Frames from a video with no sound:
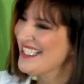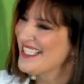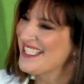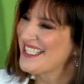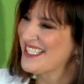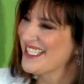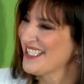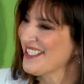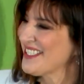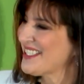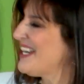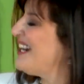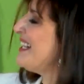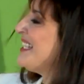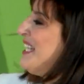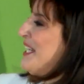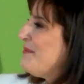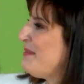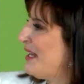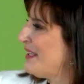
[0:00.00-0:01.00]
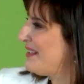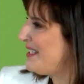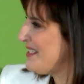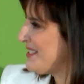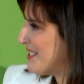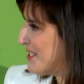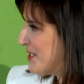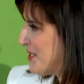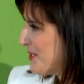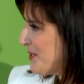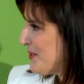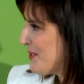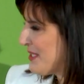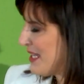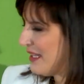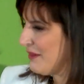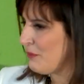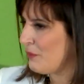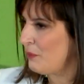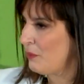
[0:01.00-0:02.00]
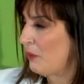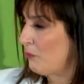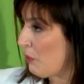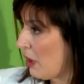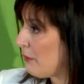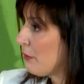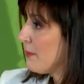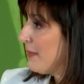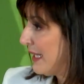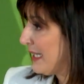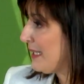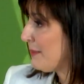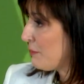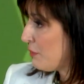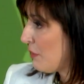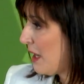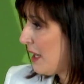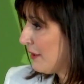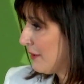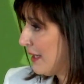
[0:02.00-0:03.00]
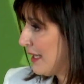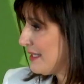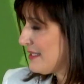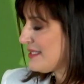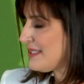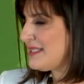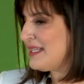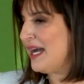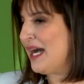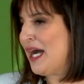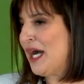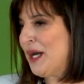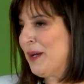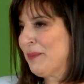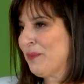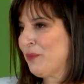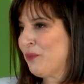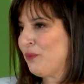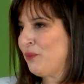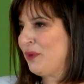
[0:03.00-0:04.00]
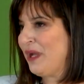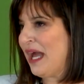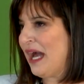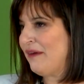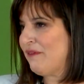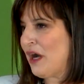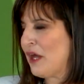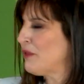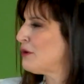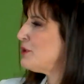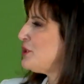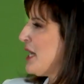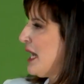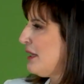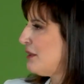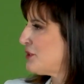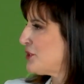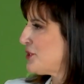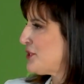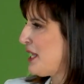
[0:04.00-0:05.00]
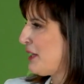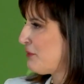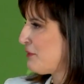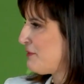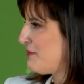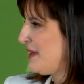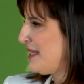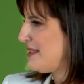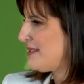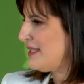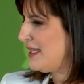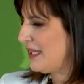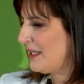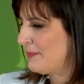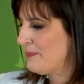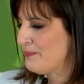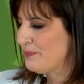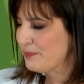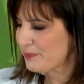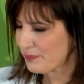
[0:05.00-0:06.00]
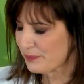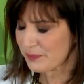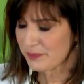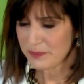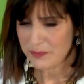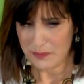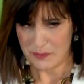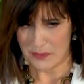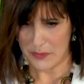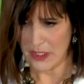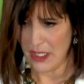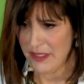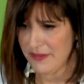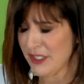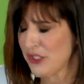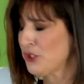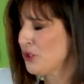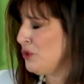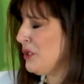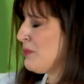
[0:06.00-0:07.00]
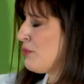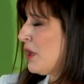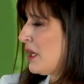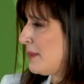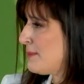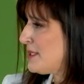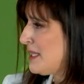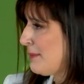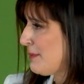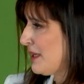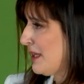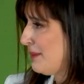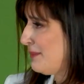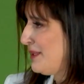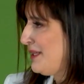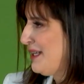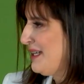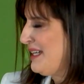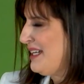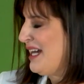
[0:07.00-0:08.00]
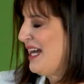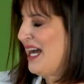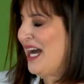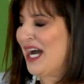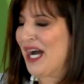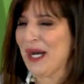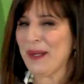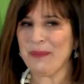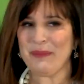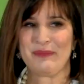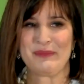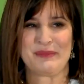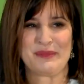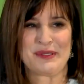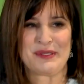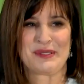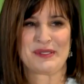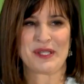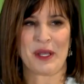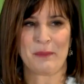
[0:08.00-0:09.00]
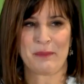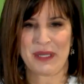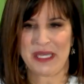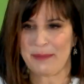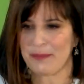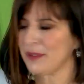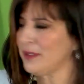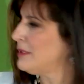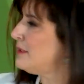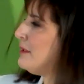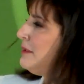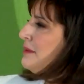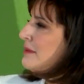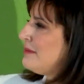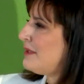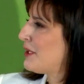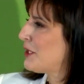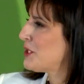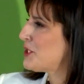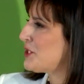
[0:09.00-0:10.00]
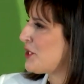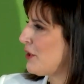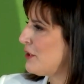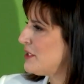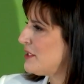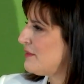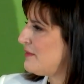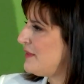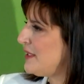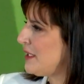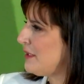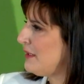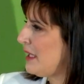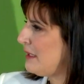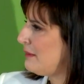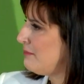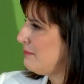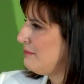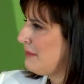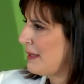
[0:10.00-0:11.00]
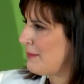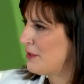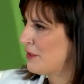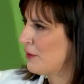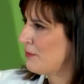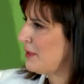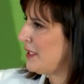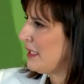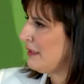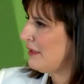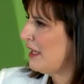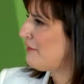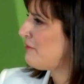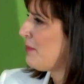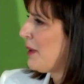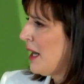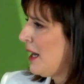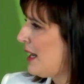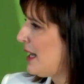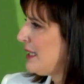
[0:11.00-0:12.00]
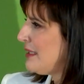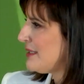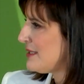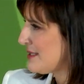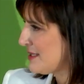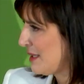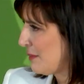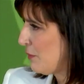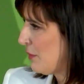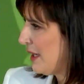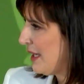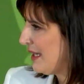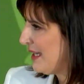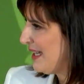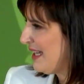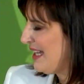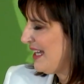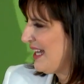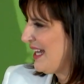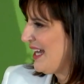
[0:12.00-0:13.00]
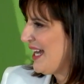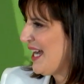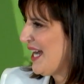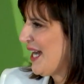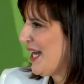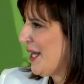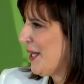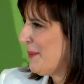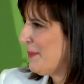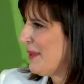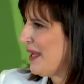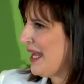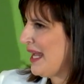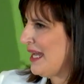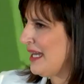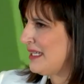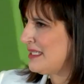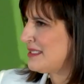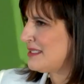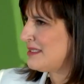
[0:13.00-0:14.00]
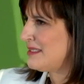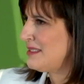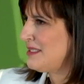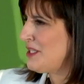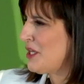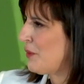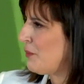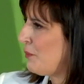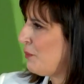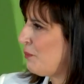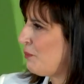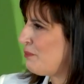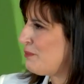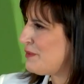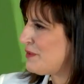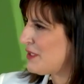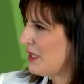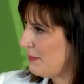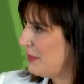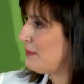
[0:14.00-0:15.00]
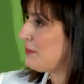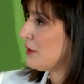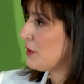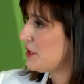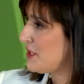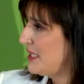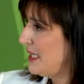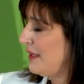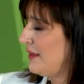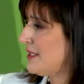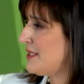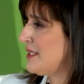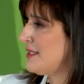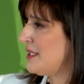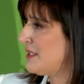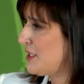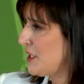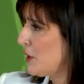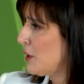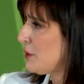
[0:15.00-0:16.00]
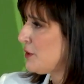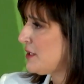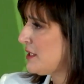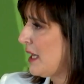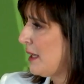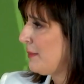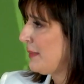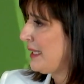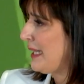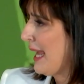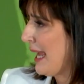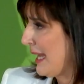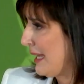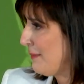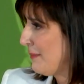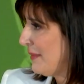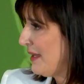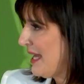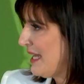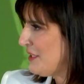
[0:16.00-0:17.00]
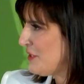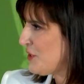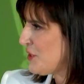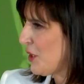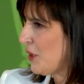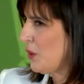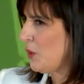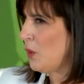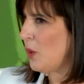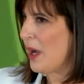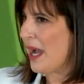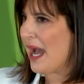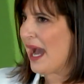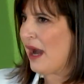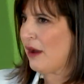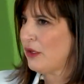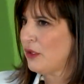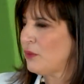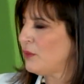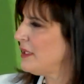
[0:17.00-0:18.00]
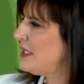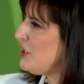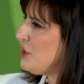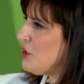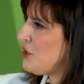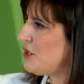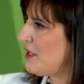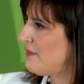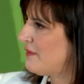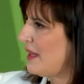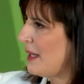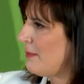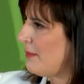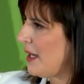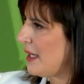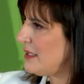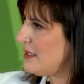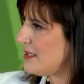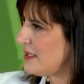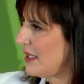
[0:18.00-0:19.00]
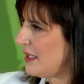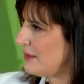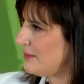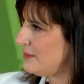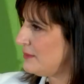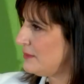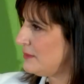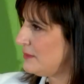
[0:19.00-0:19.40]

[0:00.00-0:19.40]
still talking about these issues. And while we're making progress, we have other challenges that we're facing. I think Julie brought up some of them. Some people are starting to feel that maybe they're being left behind in some way. And you know, some people are seeing this as a zero-sum game. And so how do we shift that mindset?